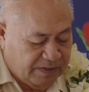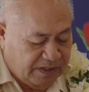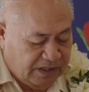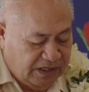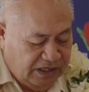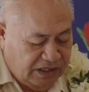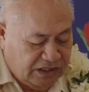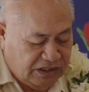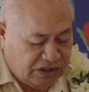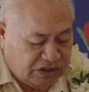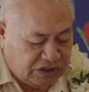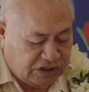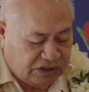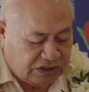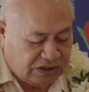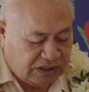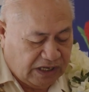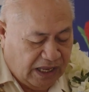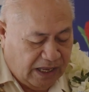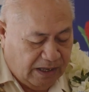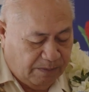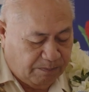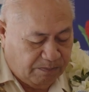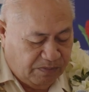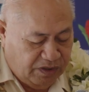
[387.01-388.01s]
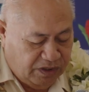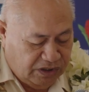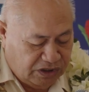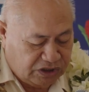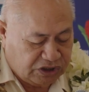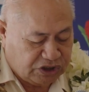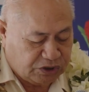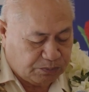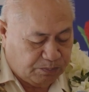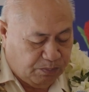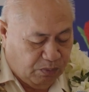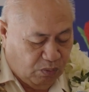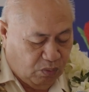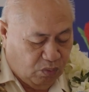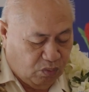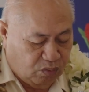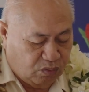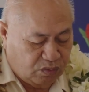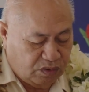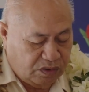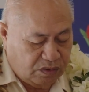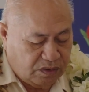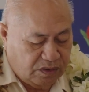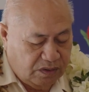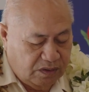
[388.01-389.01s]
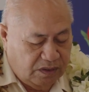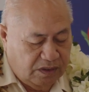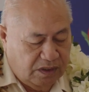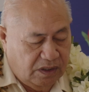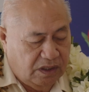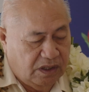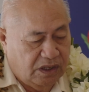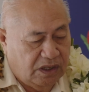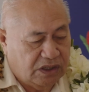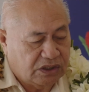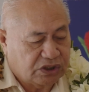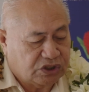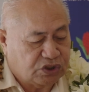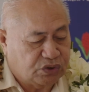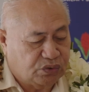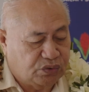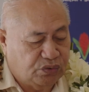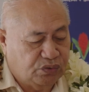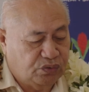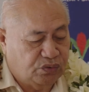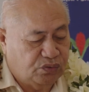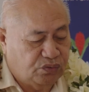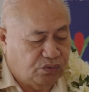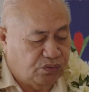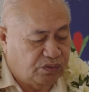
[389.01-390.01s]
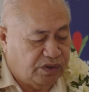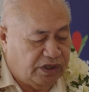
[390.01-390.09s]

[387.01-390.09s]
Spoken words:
in sport. Through